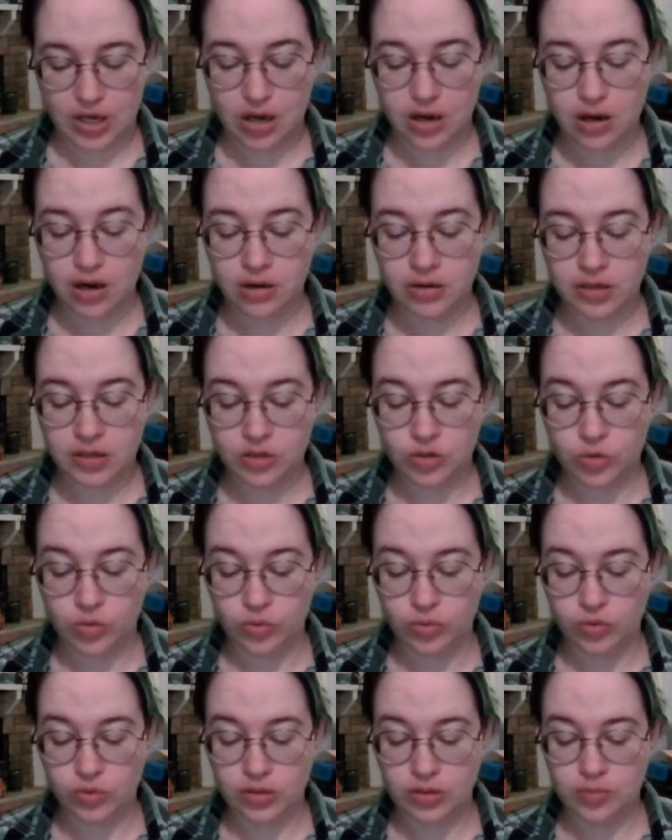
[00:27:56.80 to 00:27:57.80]
Hard and
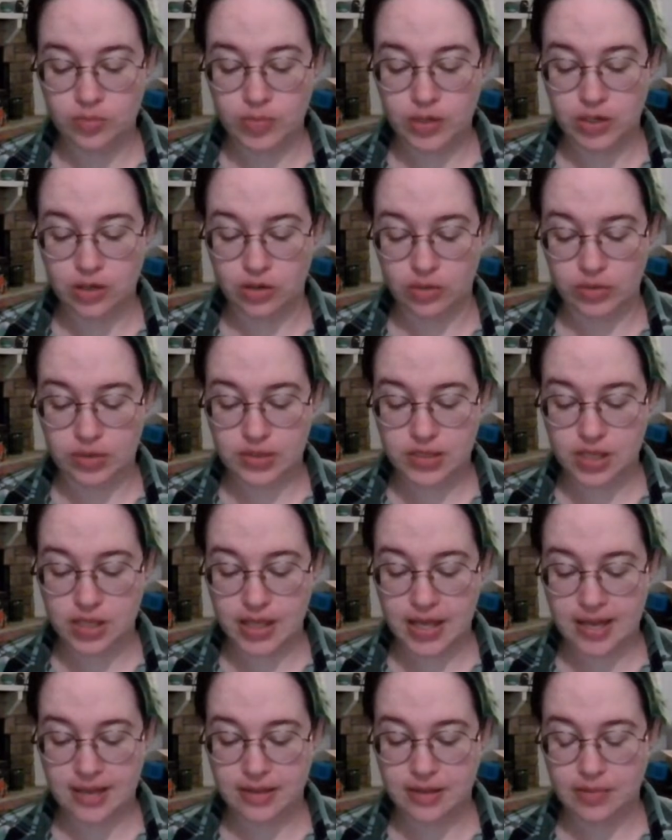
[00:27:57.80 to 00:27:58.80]
cruel and bitter was the
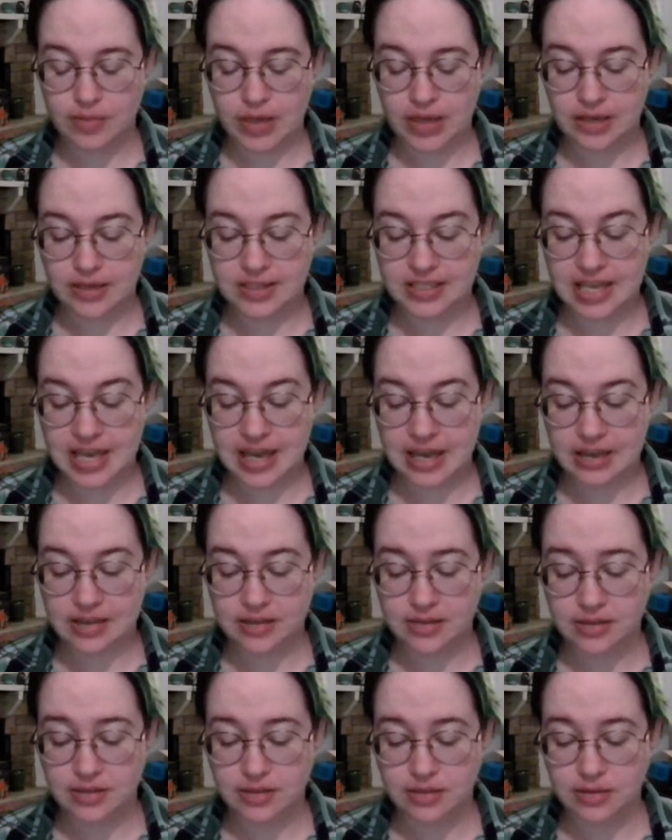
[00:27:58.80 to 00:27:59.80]
land that met his
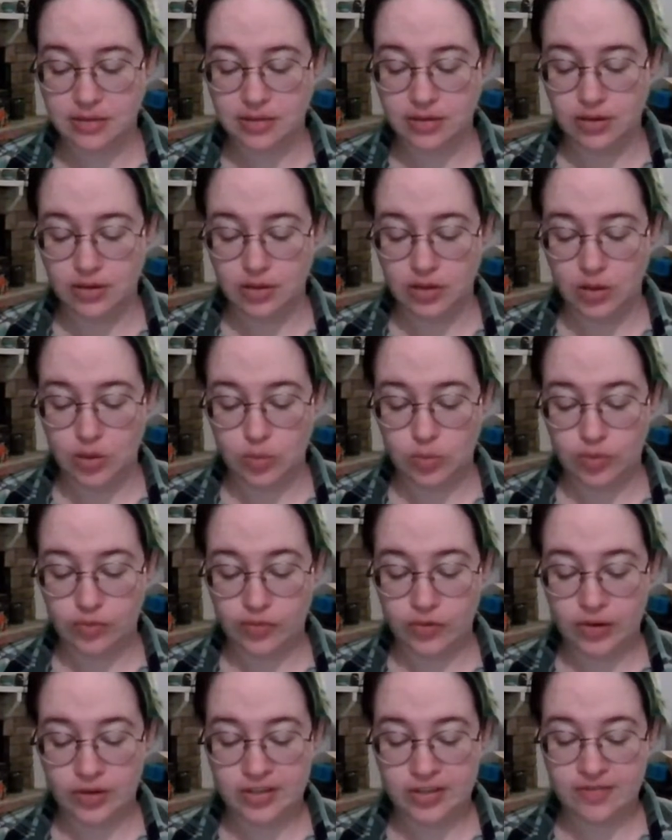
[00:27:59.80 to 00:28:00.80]
gaze.
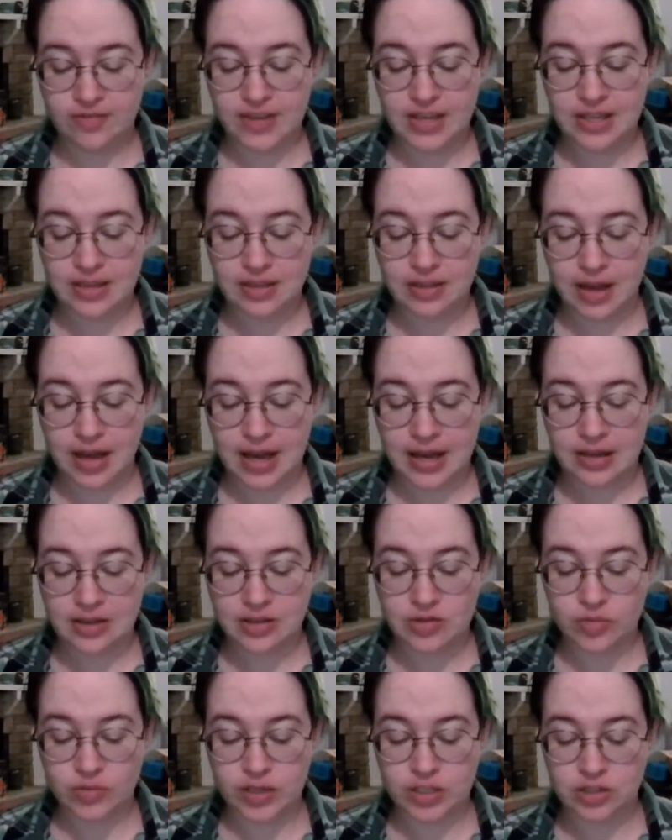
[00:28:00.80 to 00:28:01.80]
Before his feet the
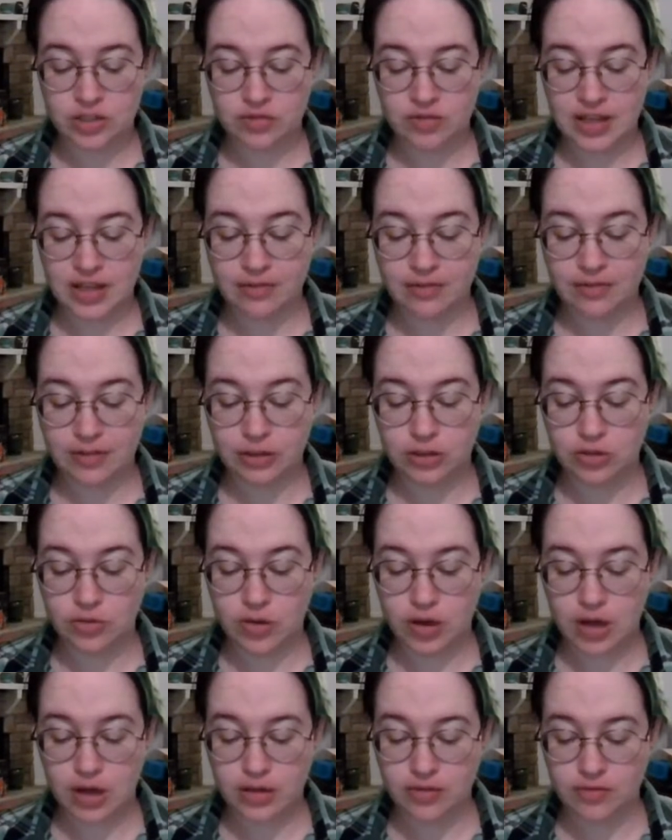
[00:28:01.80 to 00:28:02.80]
highest ridge
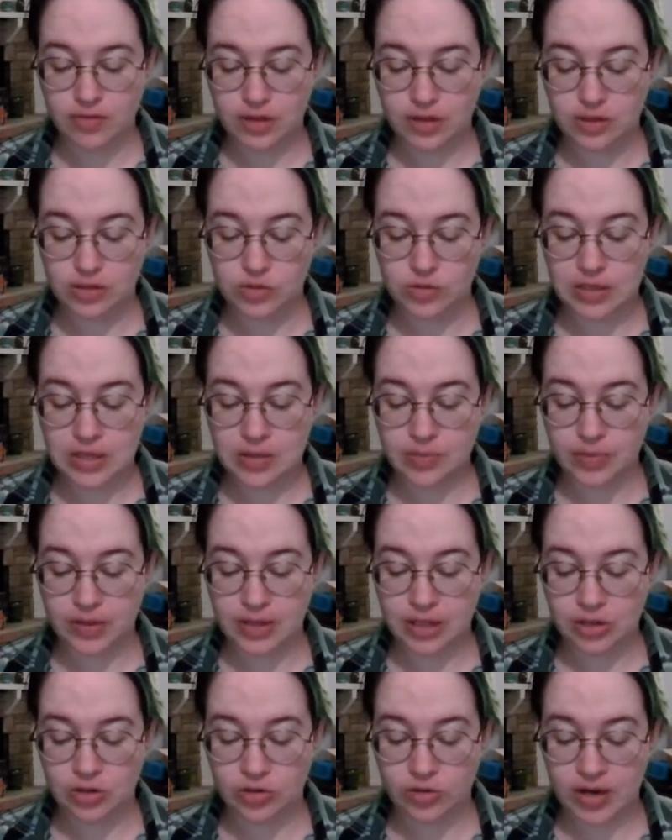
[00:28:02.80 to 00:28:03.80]
Efelduath fell
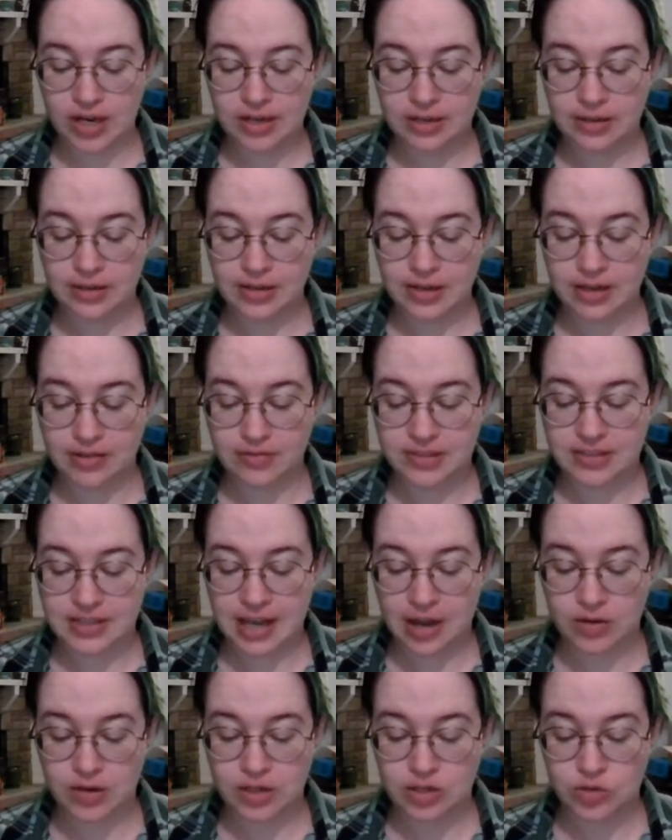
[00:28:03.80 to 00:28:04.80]
steeply in great cliffs
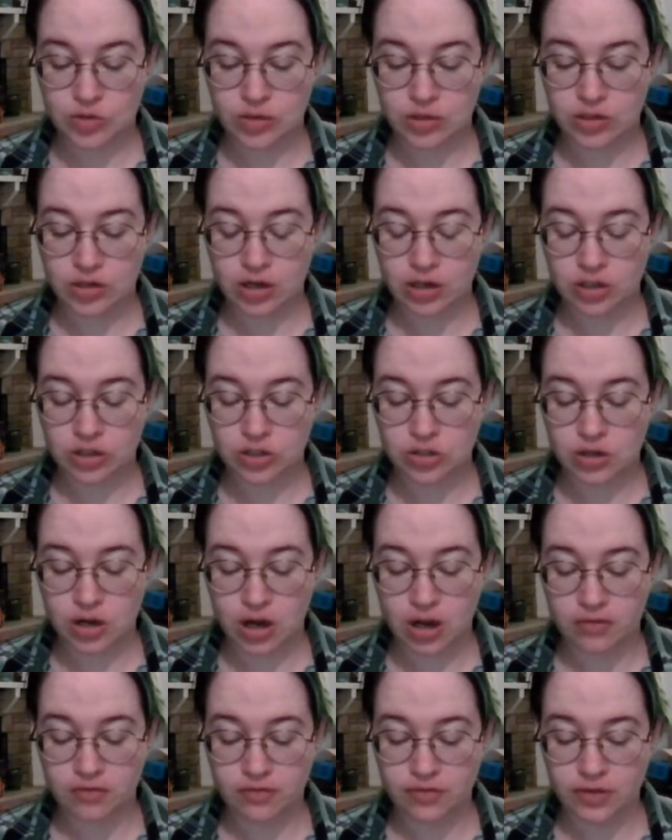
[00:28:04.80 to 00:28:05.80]
down into a dark
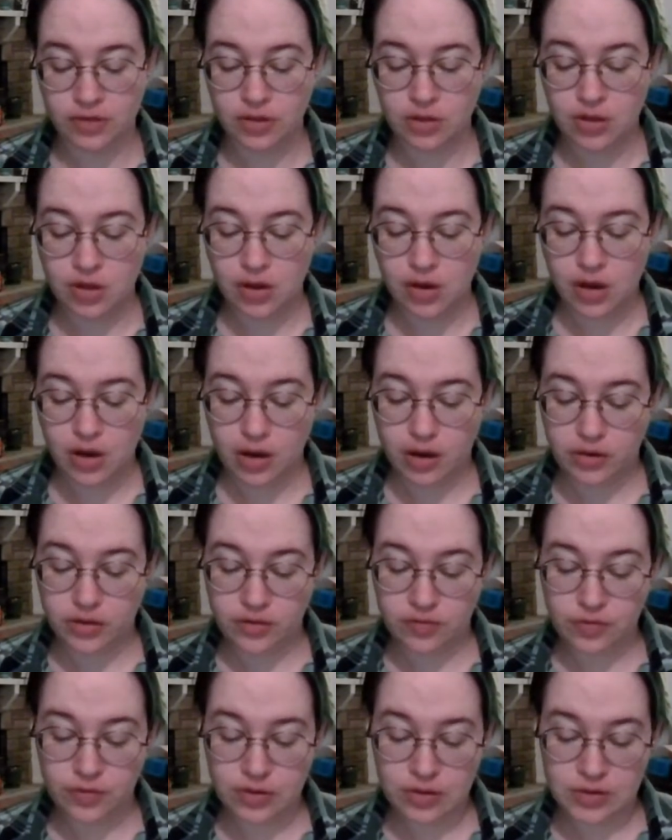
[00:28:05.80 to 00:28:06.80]
trough, on
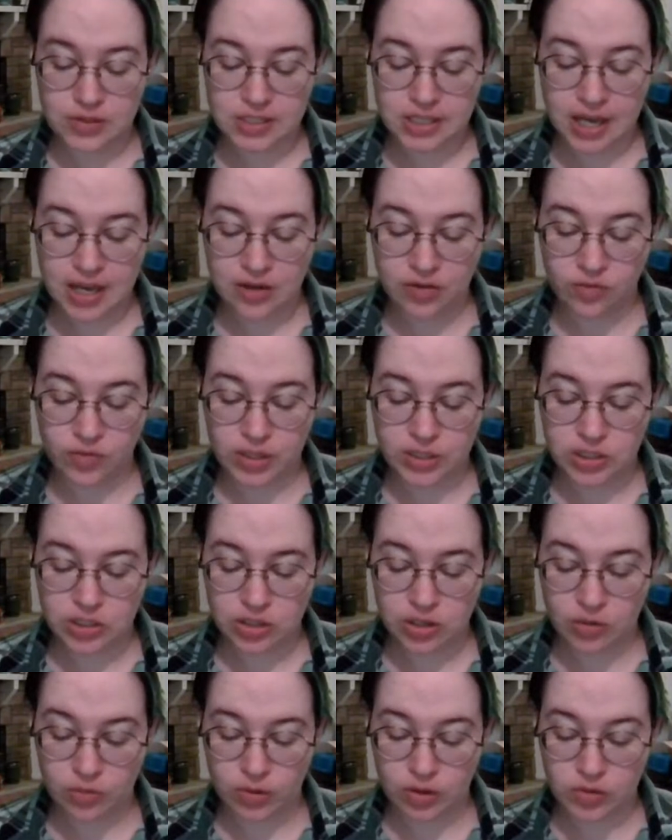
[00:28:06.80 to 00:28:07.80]
the further side of
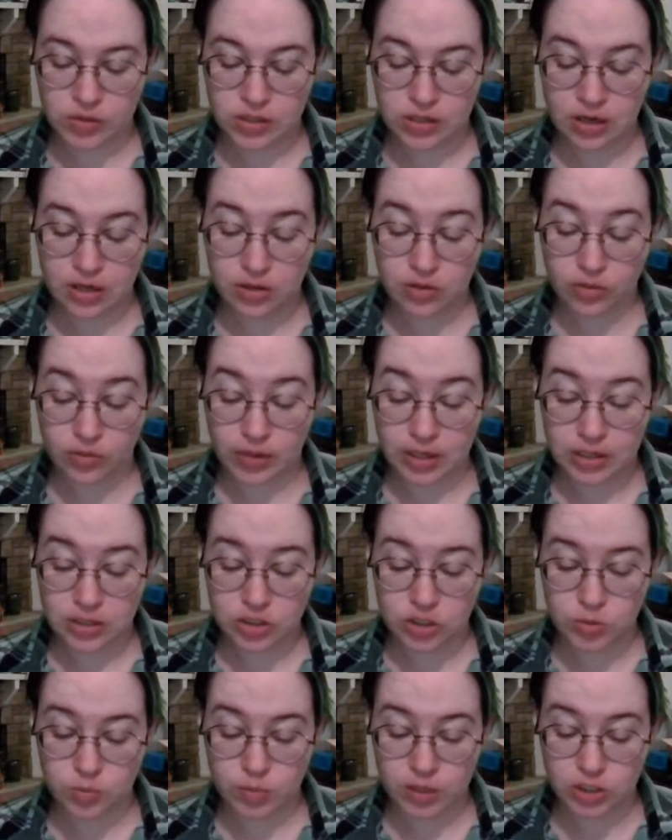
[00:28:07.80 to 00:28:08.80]
which there rose another
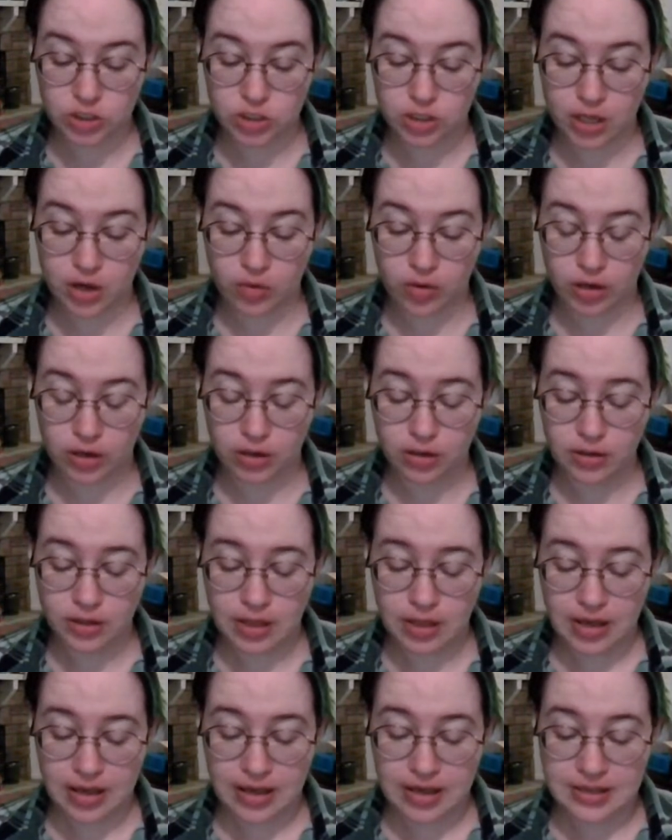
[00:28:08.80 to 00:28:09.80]
ridge, much lower,
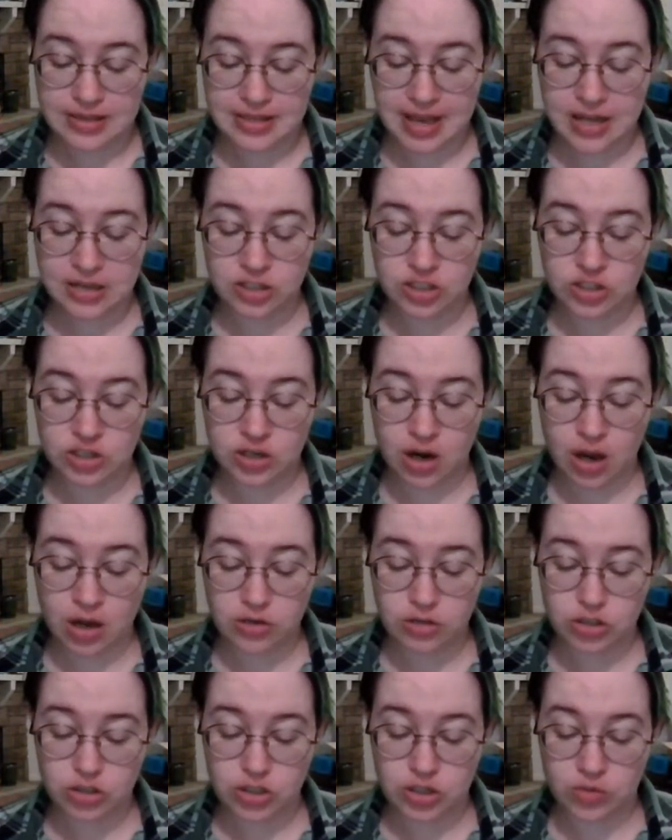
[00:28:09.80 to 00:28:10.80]
its edge
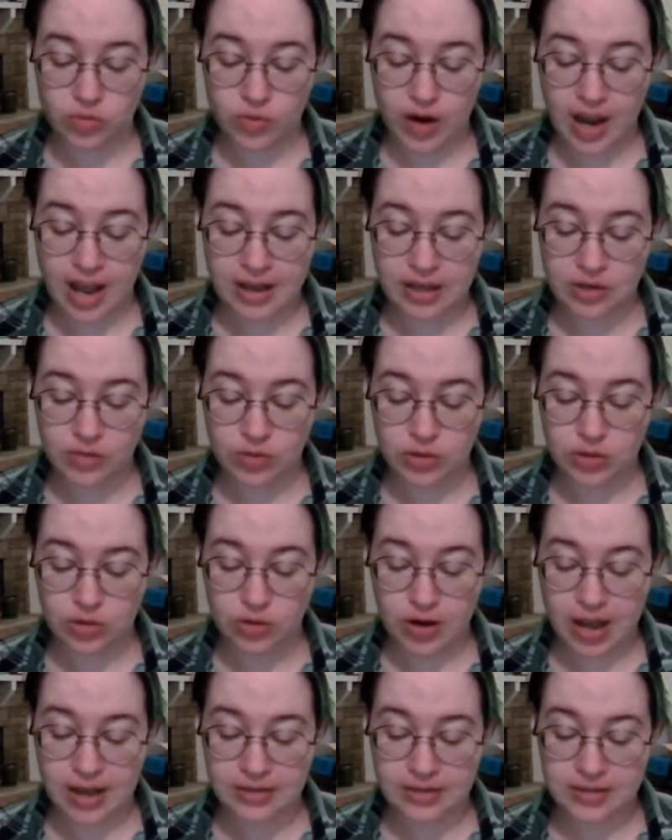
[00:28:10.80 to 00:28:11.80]
notched and ragged with
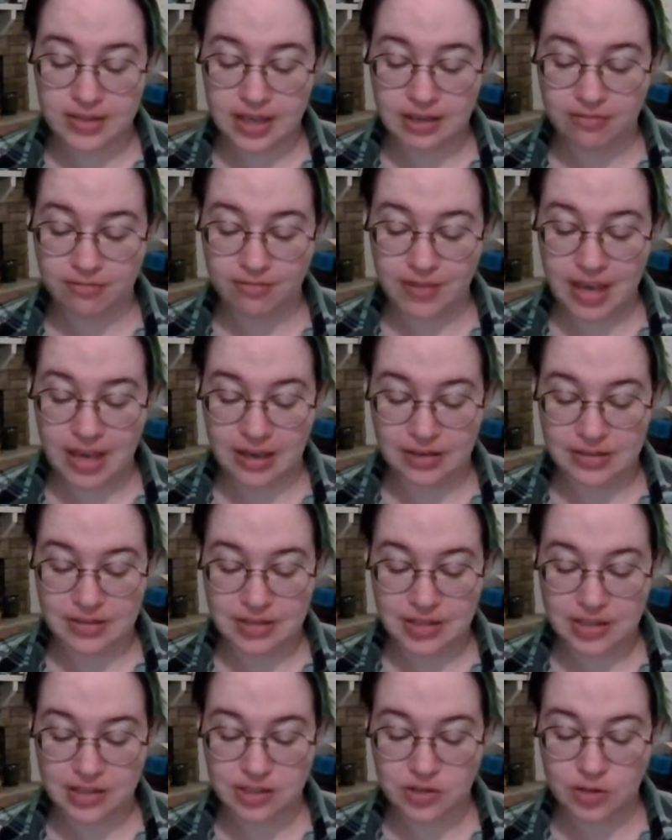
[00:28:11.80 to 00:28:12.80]
crags like
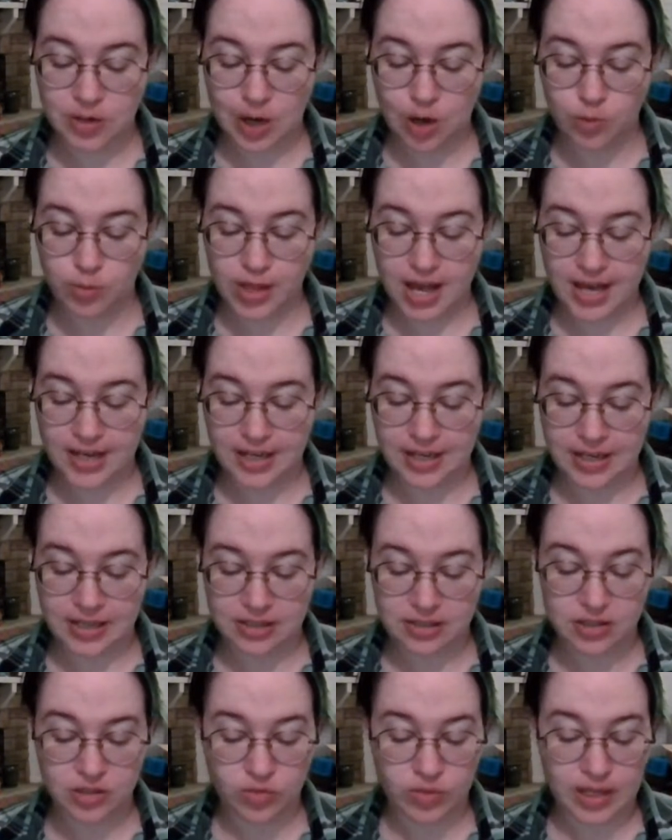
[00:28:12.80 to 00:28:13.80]
fangs that stood out black
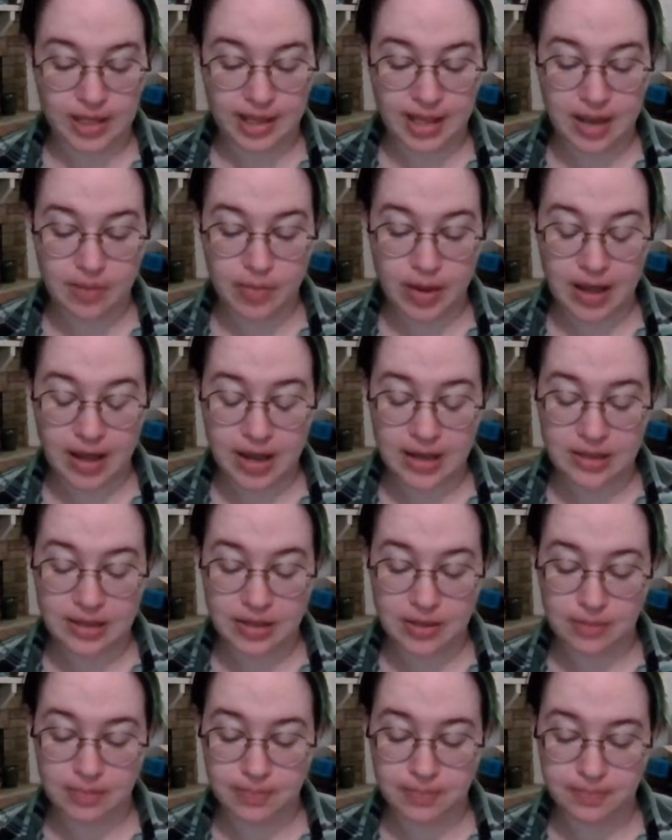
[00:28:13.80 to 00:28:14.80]
against the red light behind
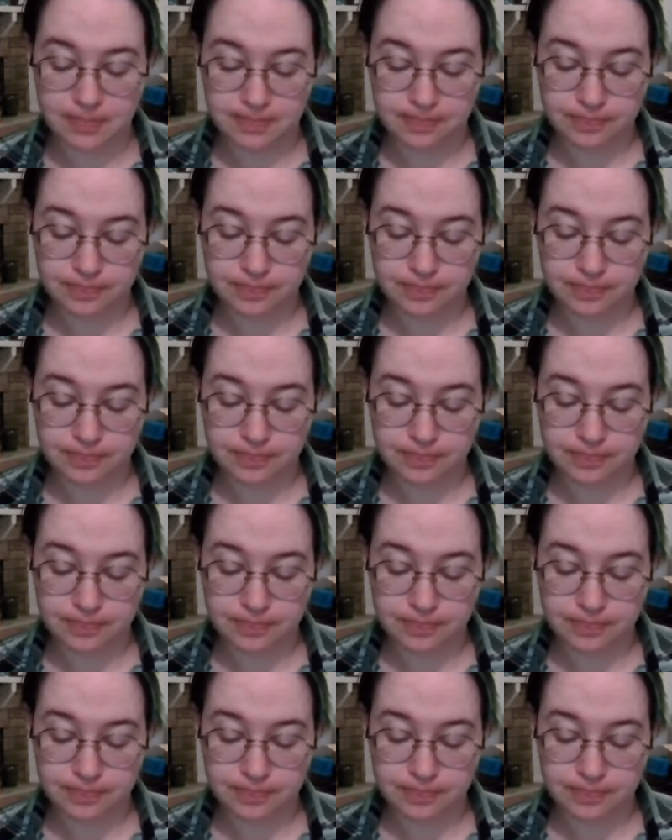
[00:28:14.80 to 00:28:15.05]
them.